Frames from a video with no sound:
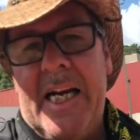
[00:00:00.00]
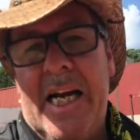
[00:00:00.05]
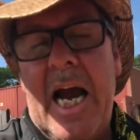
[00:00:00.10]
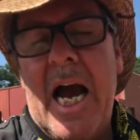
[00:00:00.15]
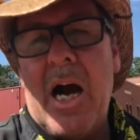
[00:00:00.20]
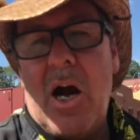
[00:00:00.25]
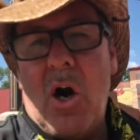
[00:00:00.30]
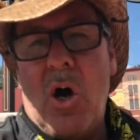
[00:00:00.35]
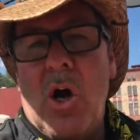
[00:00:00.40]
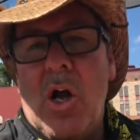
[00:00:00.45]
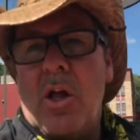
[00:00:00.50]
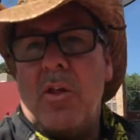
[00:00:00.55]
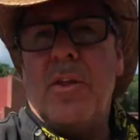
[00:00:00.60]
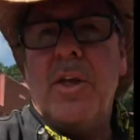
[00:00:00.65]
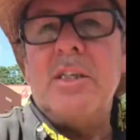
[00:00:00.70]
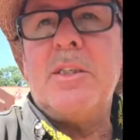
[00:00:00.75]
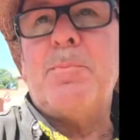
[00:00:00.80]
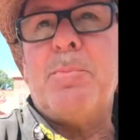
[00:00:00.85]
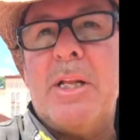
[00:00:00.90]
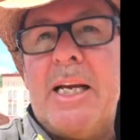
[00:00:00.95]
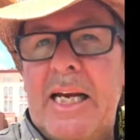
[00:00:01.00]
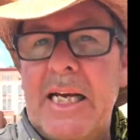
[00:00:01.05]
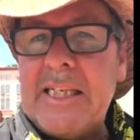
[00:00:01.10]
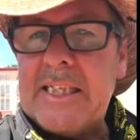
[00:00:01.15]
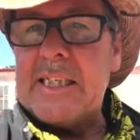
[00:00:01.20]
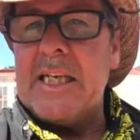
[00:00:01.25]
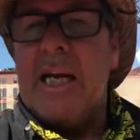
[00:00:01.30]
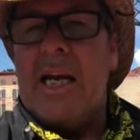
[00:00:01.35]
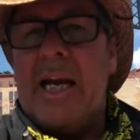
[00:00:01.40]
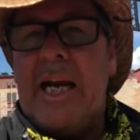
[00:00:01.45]
Now, this
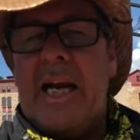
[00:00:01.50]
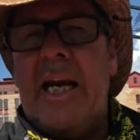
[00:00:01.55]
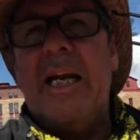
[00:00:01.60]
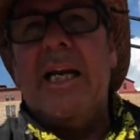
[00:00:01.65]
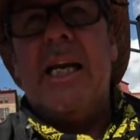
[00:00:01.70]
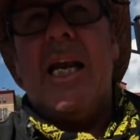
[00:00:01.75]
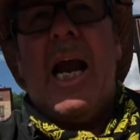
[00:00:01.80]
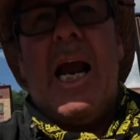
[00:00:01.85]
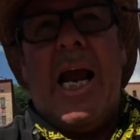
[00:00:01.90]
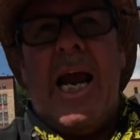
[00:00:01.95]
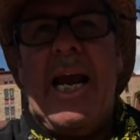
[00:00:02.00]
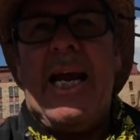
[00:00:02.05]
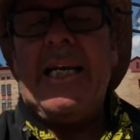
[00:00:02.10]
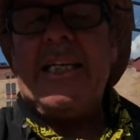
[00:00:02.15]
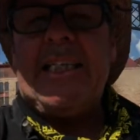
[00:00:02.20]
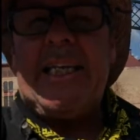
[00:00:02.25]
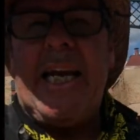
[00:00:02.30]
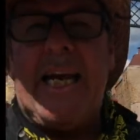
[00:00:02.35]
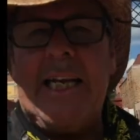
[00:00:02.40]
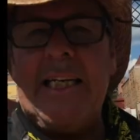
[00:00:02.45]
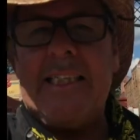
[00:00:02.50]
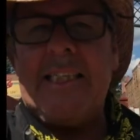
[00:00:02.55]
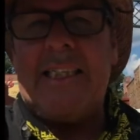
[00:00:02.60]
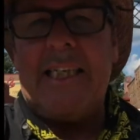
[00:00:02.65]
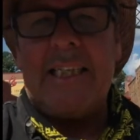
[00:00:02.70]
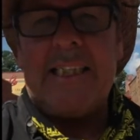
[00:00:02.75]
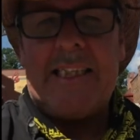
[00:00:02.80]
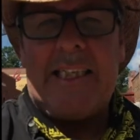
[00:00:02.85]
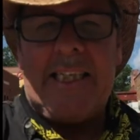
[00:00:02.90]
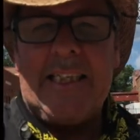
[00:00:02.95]
place in
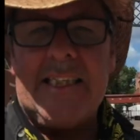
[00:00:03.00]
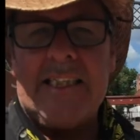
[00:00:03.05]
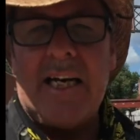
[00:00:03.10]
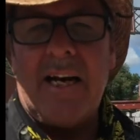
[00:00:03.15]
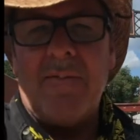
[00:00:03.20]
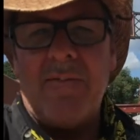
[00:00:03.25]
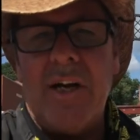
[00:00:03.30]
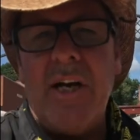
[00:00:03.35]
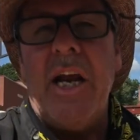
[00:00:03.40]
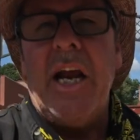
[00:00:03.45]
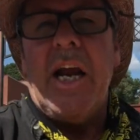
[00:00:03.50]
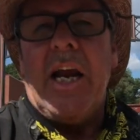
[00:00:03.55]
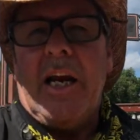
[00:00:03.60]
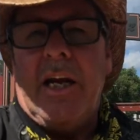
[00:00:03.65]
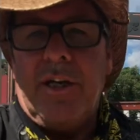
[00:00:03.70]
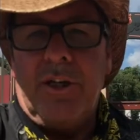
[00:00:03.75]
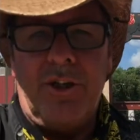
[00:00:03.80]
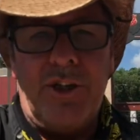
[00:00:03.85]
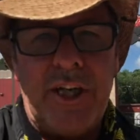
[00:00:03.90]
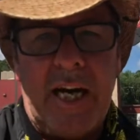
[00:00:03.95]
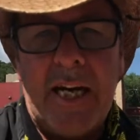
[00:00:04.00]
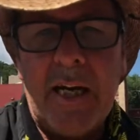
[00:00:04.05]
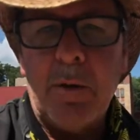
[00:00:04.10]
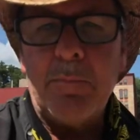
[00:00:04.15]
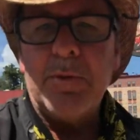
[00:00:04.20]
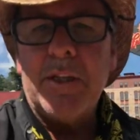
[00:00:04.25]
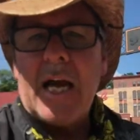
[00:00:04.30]
1867, Jacob